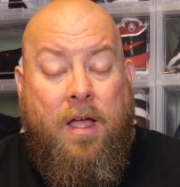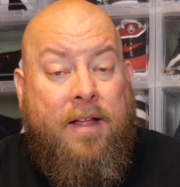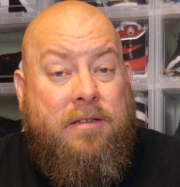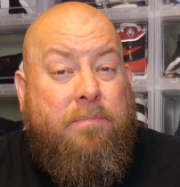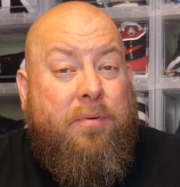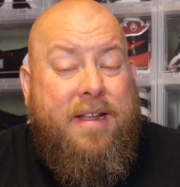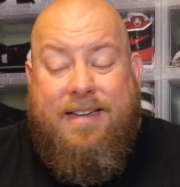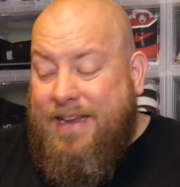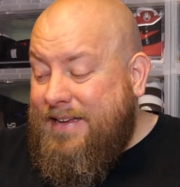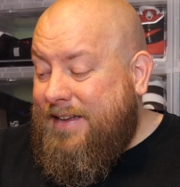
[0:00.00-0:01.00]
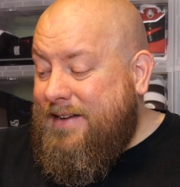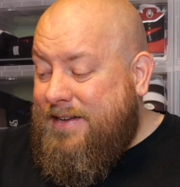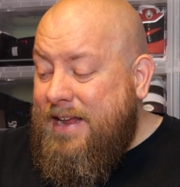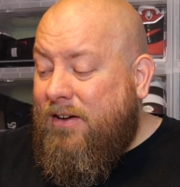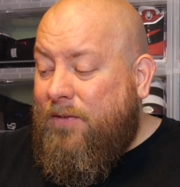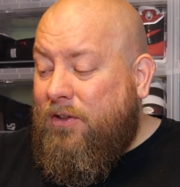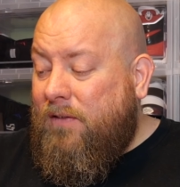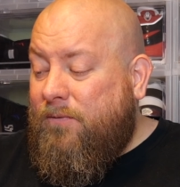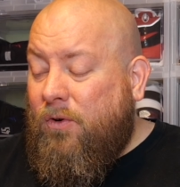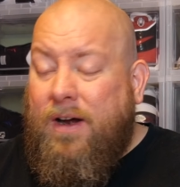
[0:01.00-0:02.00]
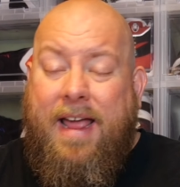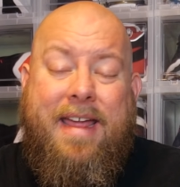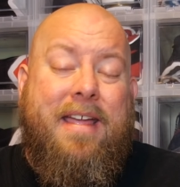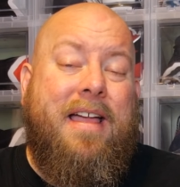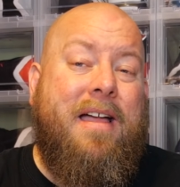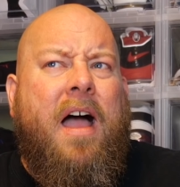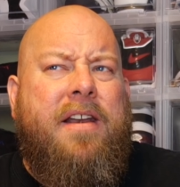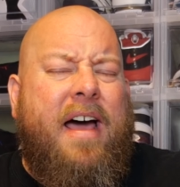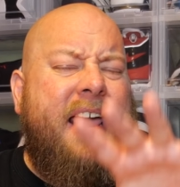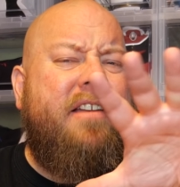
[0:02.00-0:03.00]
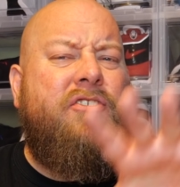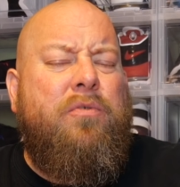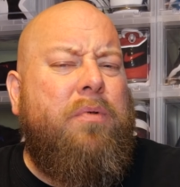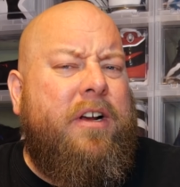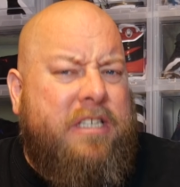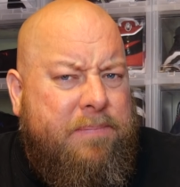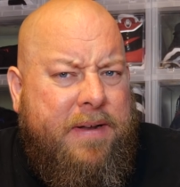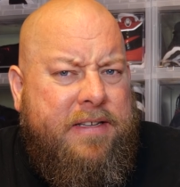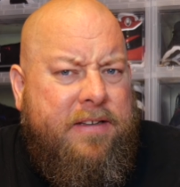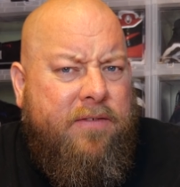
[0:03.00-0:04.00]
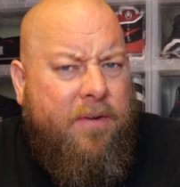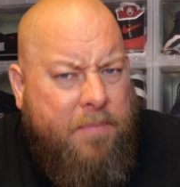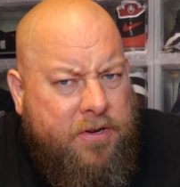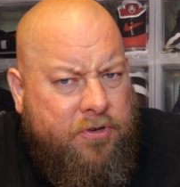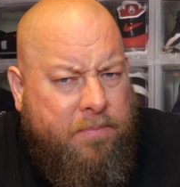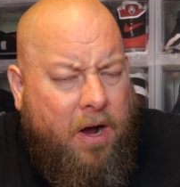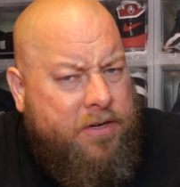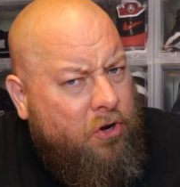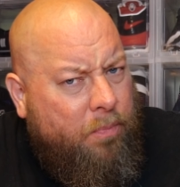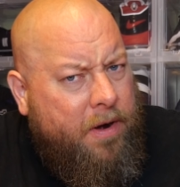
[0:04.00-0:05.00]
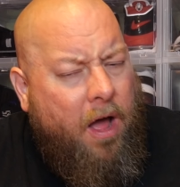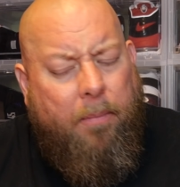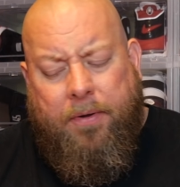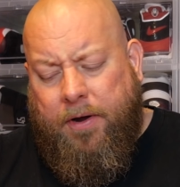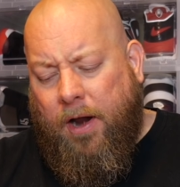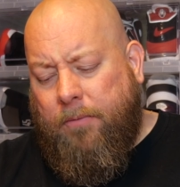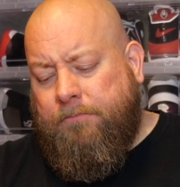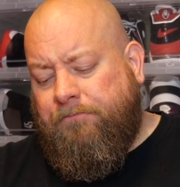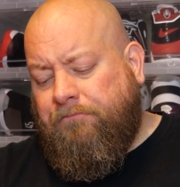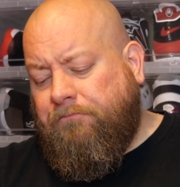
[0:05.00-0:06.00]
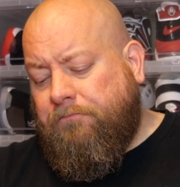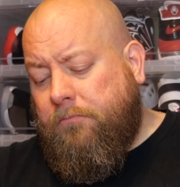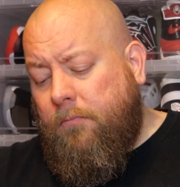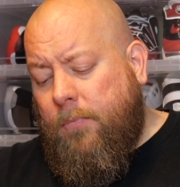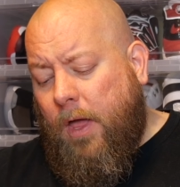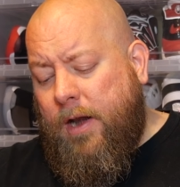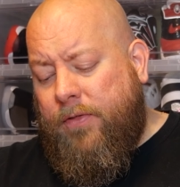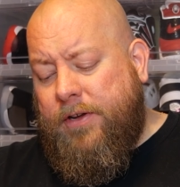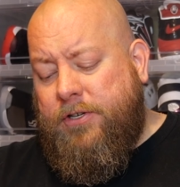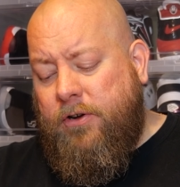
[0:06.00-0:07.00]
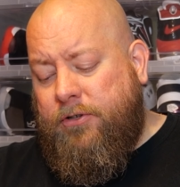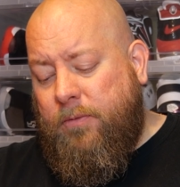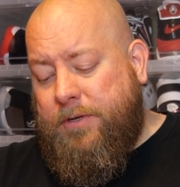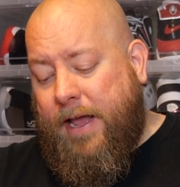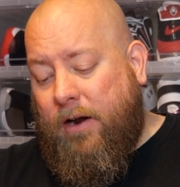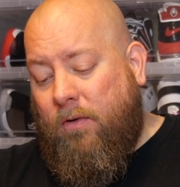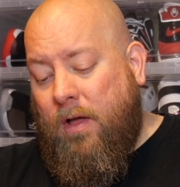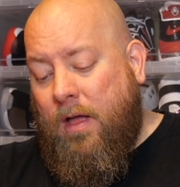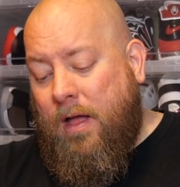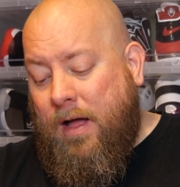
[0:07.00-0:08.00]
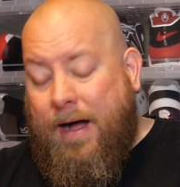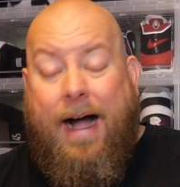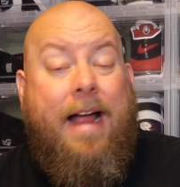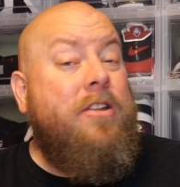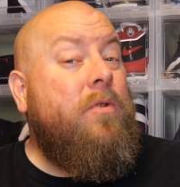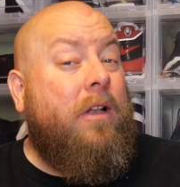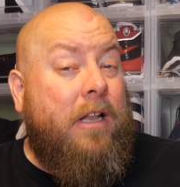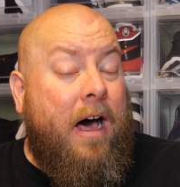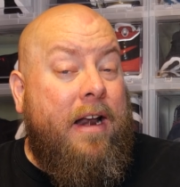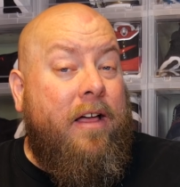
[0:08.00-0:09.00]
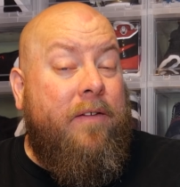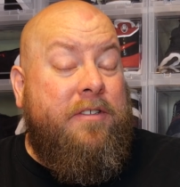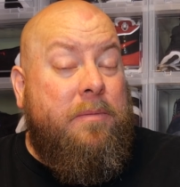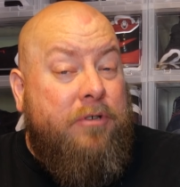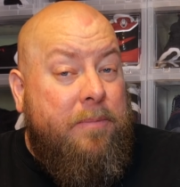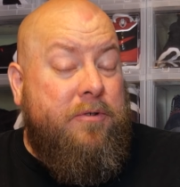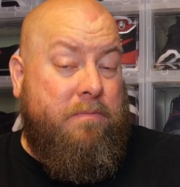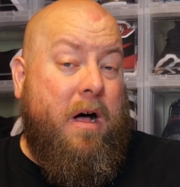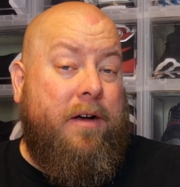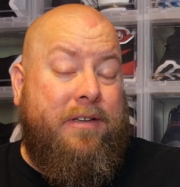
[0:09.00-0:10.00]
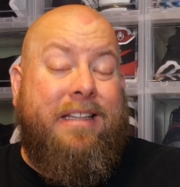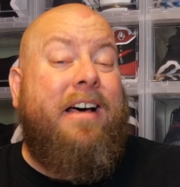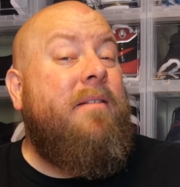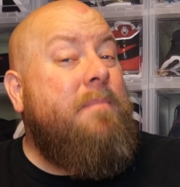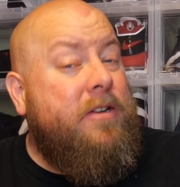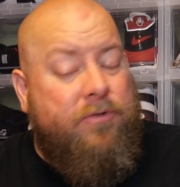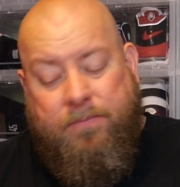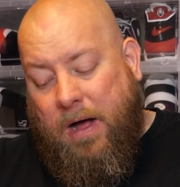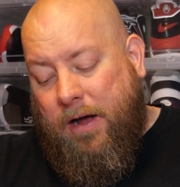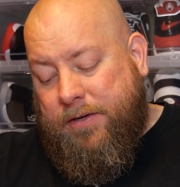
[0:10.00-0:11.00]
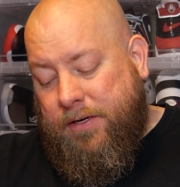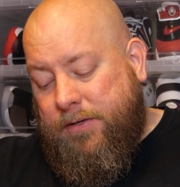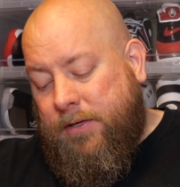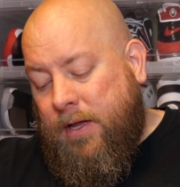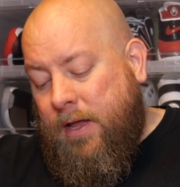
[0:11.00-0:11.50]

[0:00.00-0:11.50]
it's a pretty decent deal if you're looking for a not a super expensive mystery box to open up, you know? And on this YouTube channel, I do a lot of subscription boxes, a lot of mystery boxes.